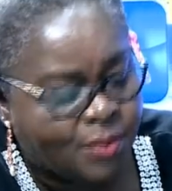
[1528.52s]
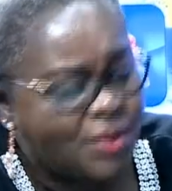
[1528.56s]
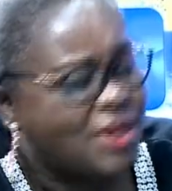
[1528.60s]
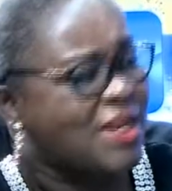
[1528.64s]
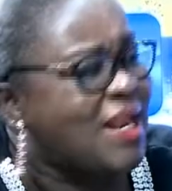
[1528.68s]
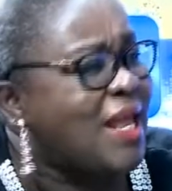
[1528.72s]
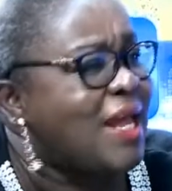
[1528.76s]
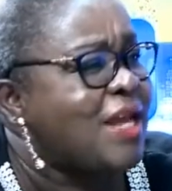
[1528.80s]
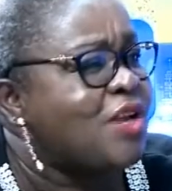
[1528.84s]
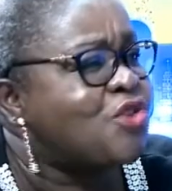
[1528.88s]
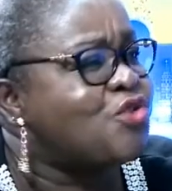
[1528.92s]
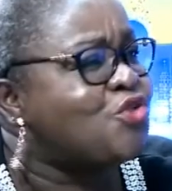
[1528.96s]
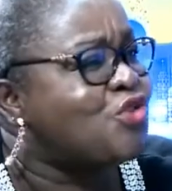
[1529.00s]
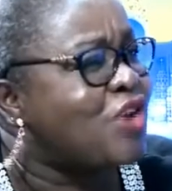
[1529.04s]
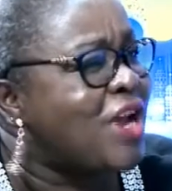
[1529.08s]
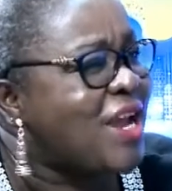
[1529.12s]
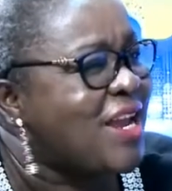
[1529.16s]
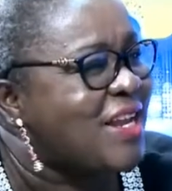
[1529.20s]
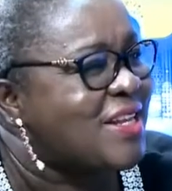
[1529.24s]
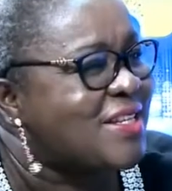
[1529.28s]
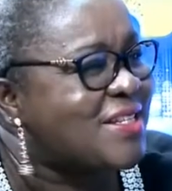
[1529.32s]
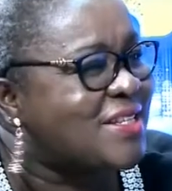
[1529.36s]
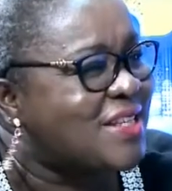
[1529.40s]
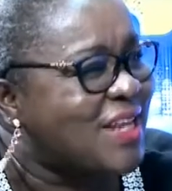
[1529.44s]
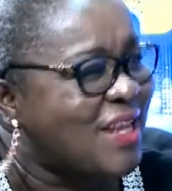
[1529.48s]
I mean, like
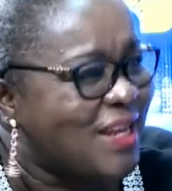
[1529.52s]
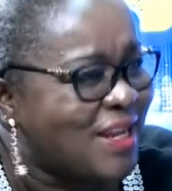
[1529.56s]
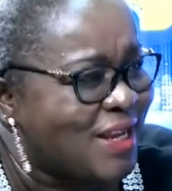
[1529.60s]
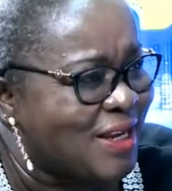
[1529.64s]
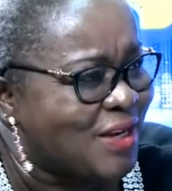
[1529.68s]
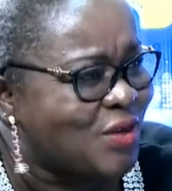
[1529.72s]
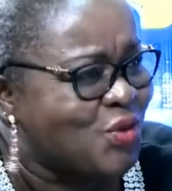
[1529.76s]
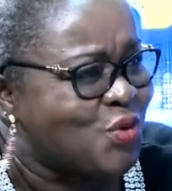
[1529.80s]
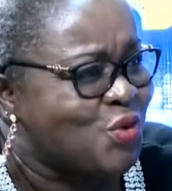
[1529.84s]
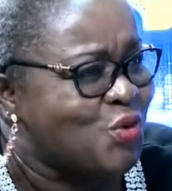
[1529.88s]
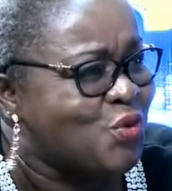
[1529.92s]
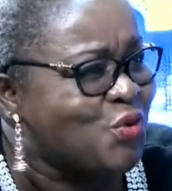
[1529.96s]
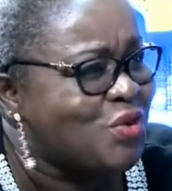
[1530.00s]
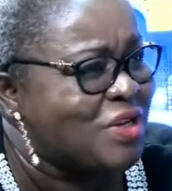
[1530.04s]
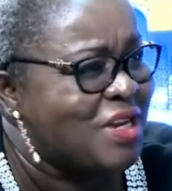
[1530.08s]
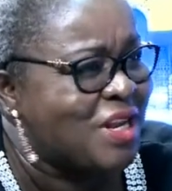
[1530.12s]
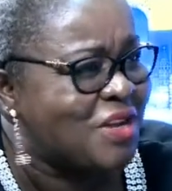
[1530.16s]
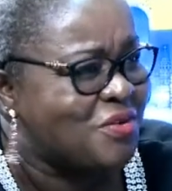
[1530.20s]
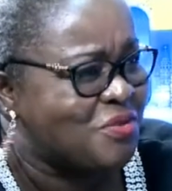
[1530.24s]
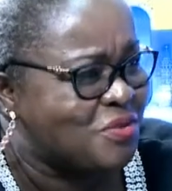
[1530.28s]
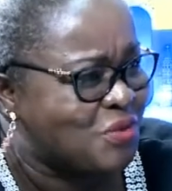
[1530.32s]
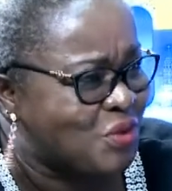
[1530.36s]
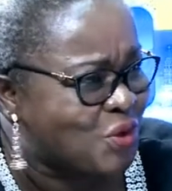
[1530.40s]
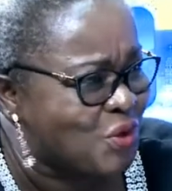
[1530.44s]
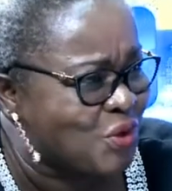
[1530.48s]
dry skin, who would
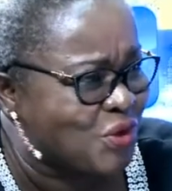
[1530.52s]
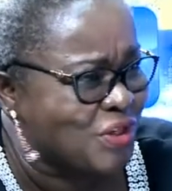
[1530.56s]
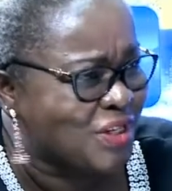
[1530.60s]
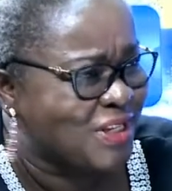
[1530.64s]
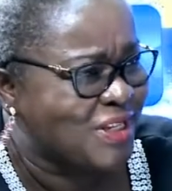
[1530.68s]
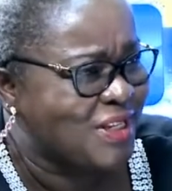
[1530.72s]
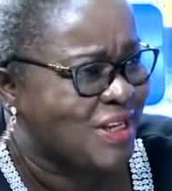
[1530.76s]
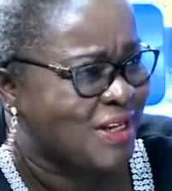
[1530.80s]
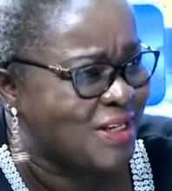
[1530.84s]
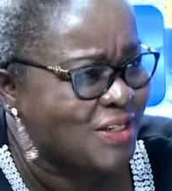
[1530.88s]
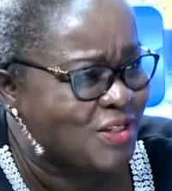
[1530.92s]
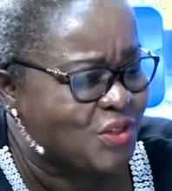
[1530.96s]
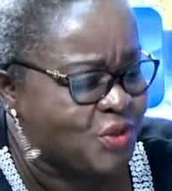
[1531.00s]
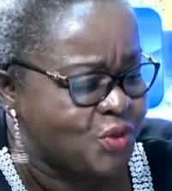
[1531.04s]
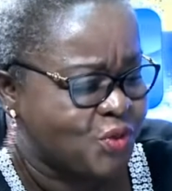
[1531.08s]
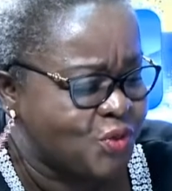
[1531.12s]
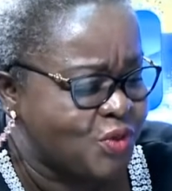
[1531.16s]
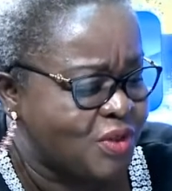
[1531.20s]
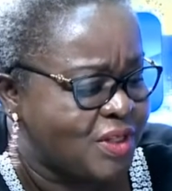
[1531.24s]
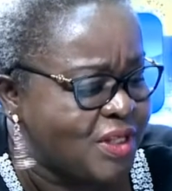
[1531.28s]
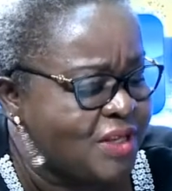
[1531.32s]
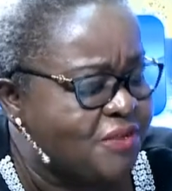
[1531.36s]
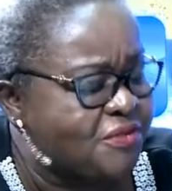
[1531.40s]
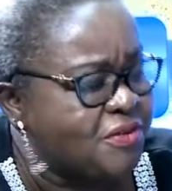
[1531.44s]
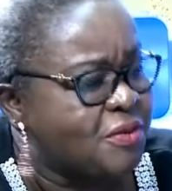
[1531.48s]
have thought that you
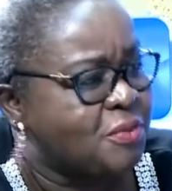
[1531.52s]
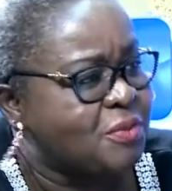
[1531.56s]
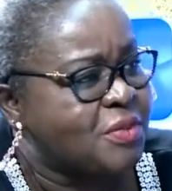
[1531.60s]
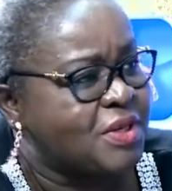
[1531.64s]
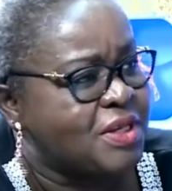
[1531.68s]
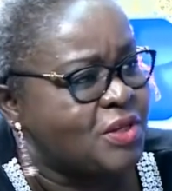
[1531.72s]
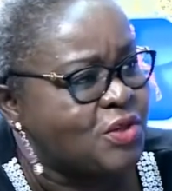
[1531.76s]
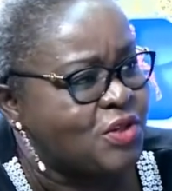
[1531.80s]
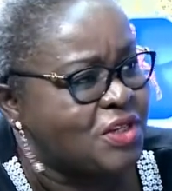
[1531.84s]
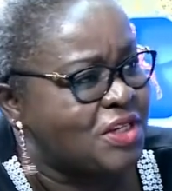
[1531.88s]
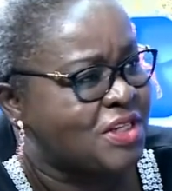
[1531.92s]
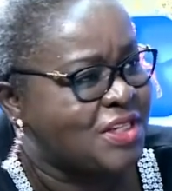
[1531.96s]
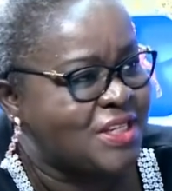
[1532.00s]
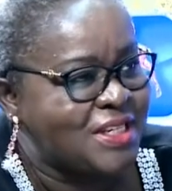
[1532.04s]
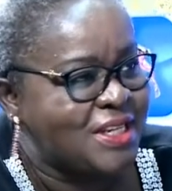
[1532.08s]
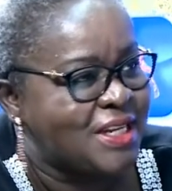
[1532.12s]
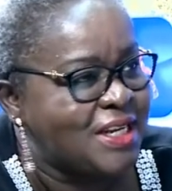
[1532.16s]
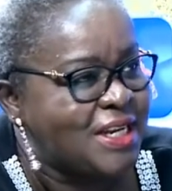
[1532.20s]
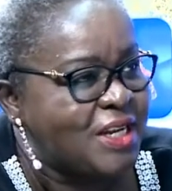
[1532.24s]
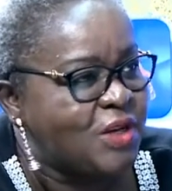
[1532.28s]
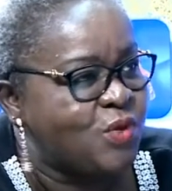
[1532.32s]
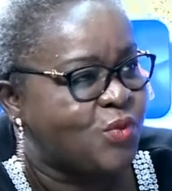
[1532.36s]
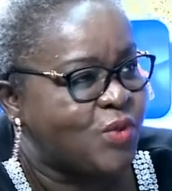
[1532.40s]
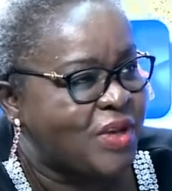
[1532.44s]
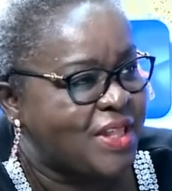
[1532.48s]
would even be
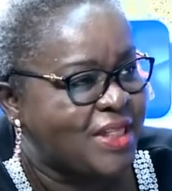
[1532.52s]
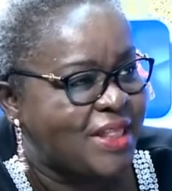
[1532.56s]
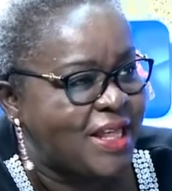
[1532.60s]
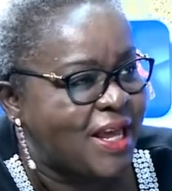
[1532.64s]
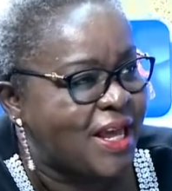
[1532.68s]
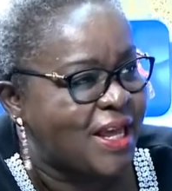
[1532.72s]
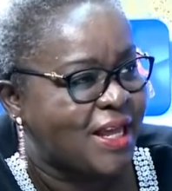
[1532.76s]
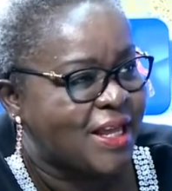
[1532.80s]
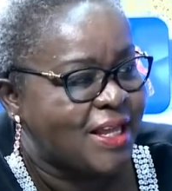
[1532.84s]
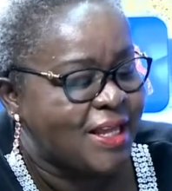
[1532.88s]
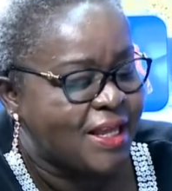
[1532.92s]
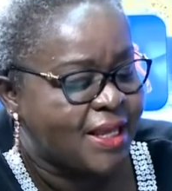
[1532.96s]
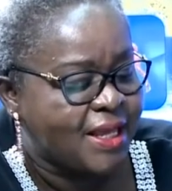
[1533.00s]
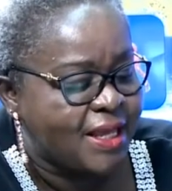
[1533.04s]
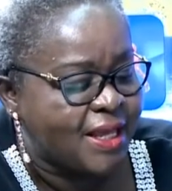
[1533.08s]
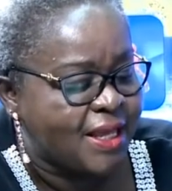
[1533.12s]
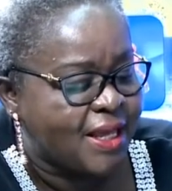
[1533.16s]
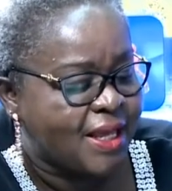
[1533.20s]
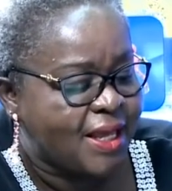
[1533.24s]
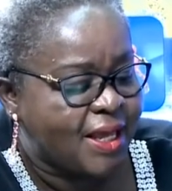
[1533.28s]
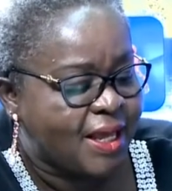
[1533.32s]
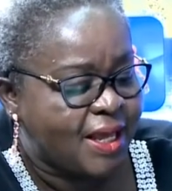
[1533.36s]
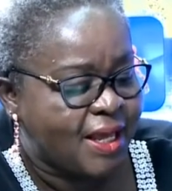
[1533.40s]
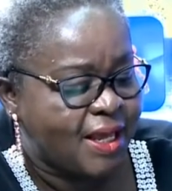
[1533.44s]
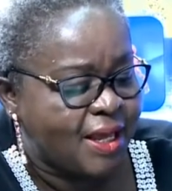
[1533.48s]
dealing with that?
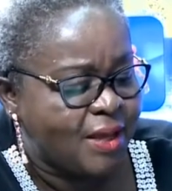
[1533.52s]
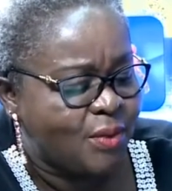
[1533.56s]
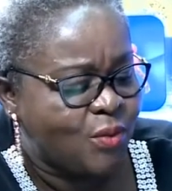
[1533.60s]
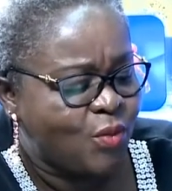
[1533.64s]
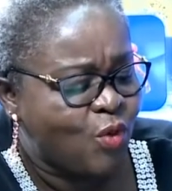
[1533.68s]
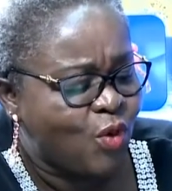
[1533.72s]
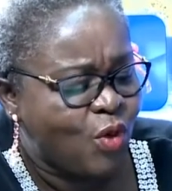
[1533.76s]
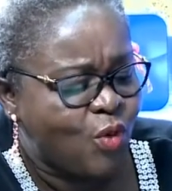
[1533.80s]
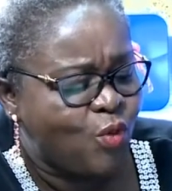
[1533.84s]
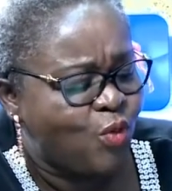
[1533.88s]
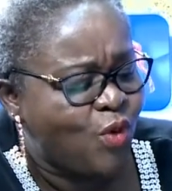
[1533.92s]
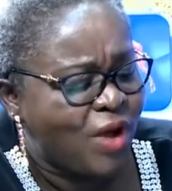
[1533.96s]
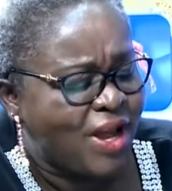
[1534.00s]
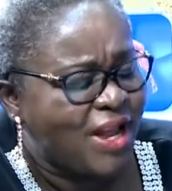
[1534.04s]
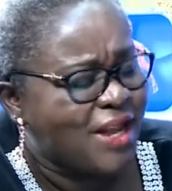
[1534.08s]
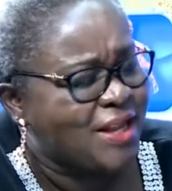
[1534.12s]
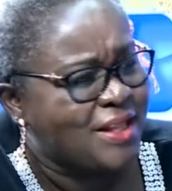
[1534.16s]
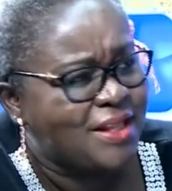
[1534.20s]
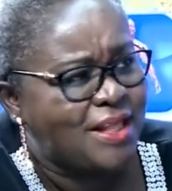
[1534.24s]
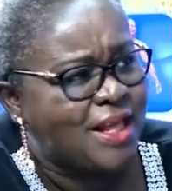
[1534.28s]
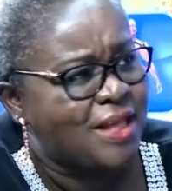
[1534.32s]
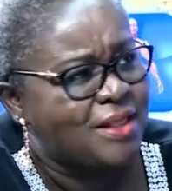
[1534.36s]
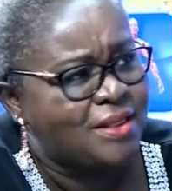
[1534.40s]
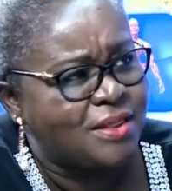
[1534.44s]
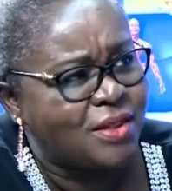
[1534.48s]
Why
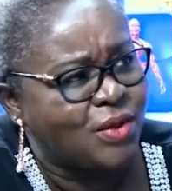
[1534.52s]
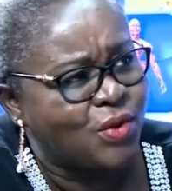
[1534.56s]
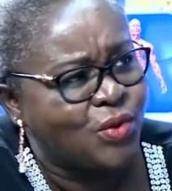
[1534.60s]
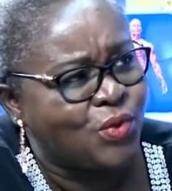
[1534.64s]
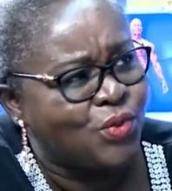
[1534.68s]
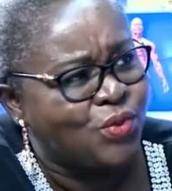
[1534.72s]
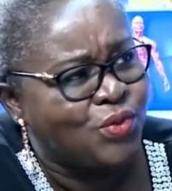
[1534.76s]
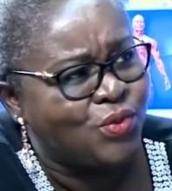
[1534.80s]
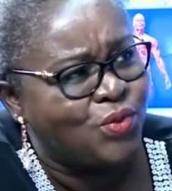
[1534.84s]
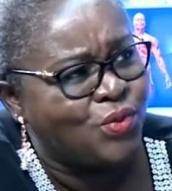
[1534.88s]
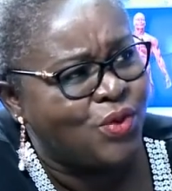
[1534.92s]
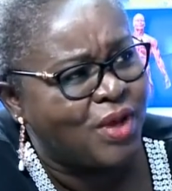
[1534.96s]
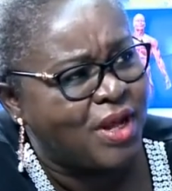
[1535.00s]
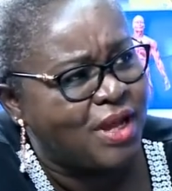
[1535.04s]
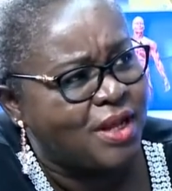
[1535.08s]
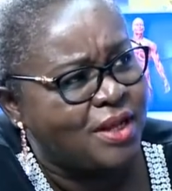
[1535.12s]
is that though?